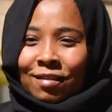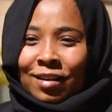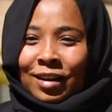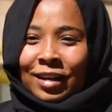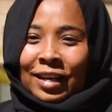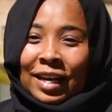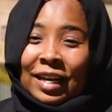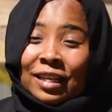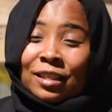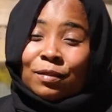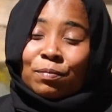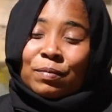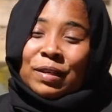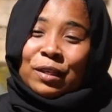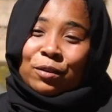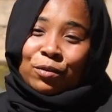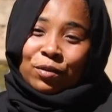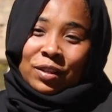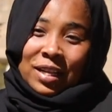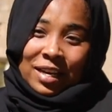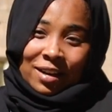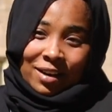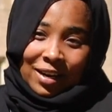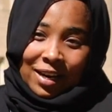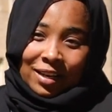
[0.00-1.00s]
get me to
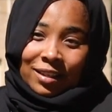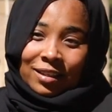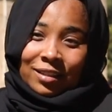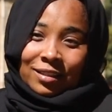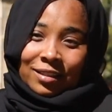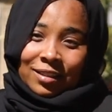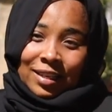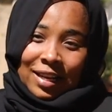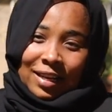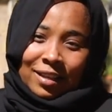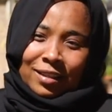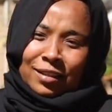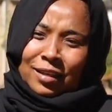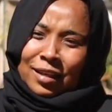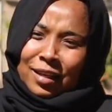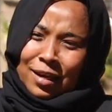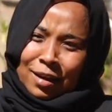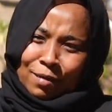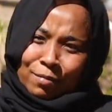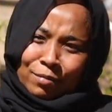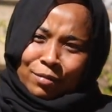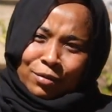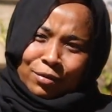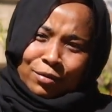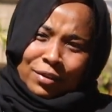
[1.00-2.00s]
the right size I
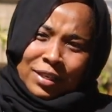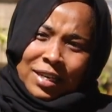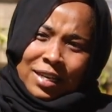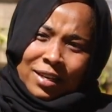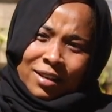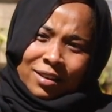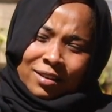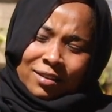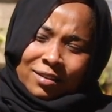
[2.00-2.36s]
am today.